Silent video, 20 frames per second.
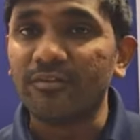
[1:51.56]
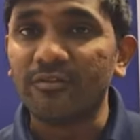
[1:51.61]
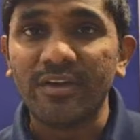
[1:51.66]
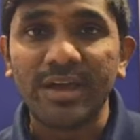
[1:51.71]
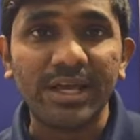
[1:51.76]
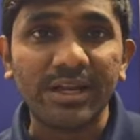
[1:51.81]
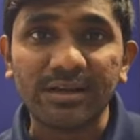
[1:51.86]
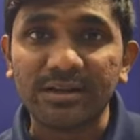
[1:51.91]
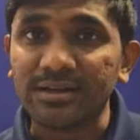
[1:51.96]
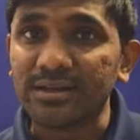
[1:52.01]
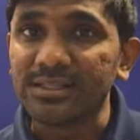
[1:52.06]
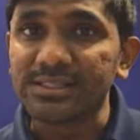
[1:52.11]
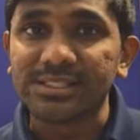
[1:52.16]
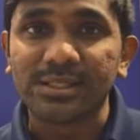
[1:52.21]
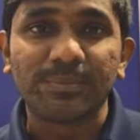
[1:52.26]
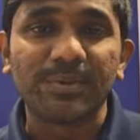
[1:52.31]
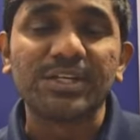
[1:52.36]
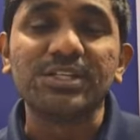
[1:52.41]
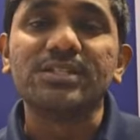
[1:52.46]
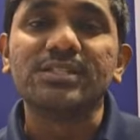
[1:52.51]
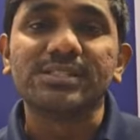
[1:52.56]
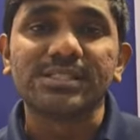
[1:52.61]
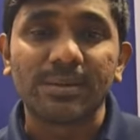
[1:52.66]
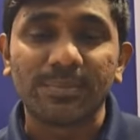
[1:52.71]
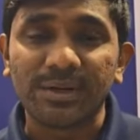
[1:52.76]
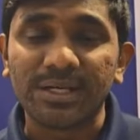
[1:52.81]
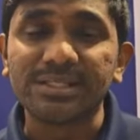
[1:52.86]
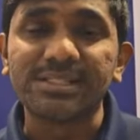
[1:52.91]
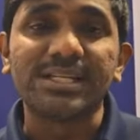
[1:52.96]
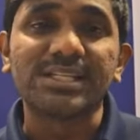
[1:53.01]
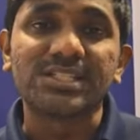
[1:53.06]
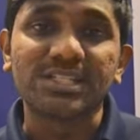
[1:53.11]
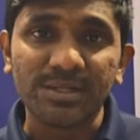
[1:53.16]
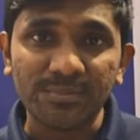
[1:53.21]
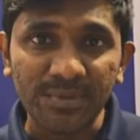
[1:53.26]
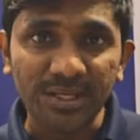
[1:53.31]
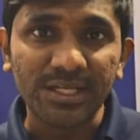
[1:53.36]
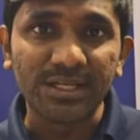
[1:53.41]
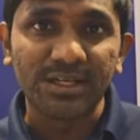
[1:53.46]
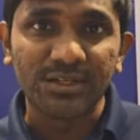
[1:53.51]
where supply is
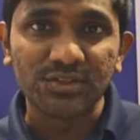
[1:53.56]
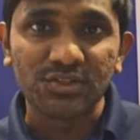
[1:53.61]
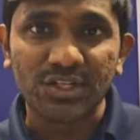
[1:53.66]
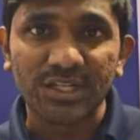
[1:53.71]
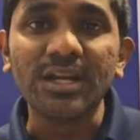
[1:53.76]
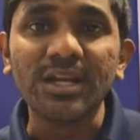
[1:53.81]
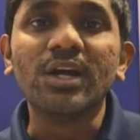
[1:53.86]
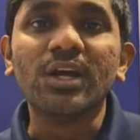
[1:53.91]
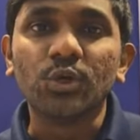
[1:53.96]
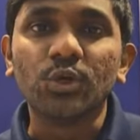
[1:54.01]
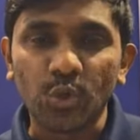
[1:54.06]
extremely constrained.